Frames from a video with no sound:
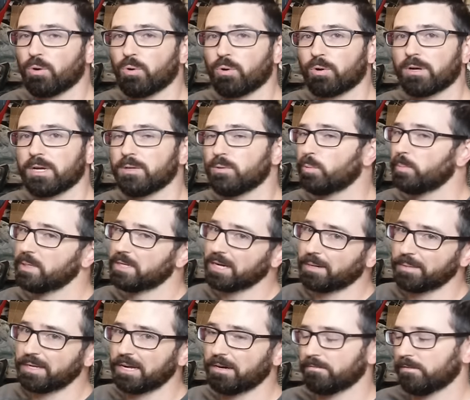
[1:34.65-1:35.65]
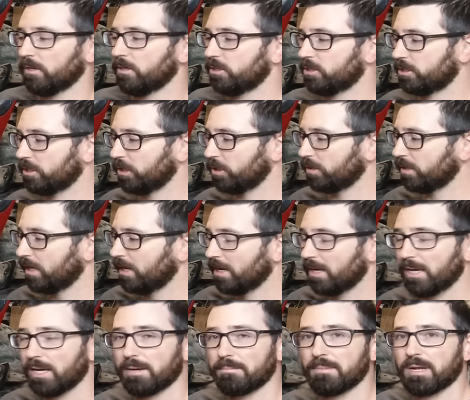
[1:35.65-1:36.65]
or it will be coming out very soon.
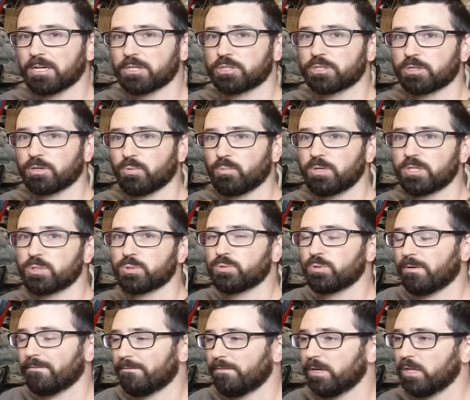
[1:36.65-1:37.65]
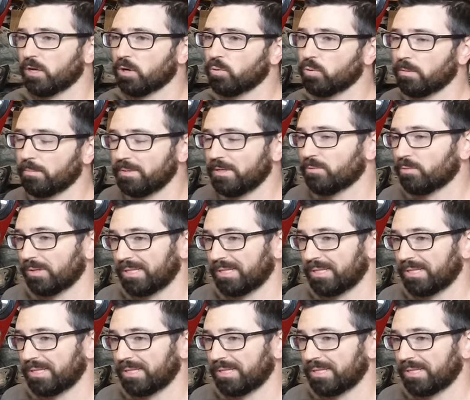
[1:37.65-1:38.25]
Not sure which video will be